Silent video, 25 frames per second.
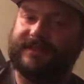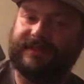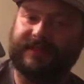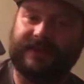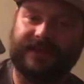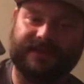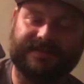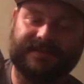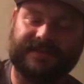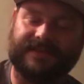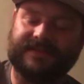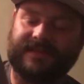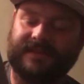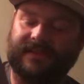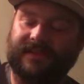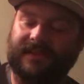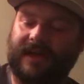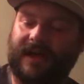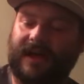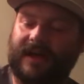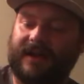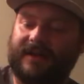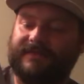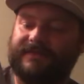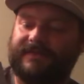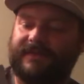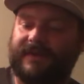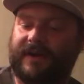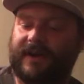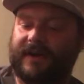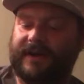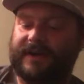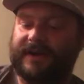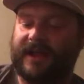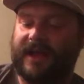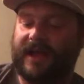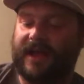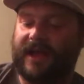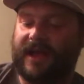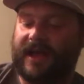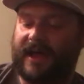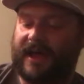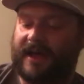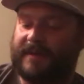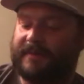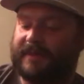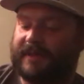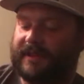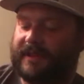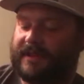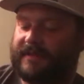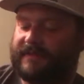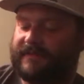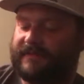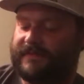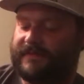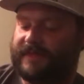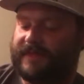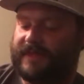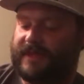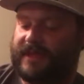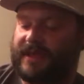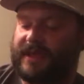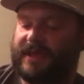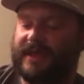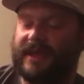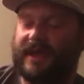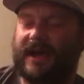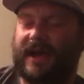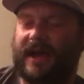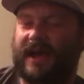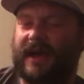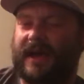This is a lot of fun. I believe the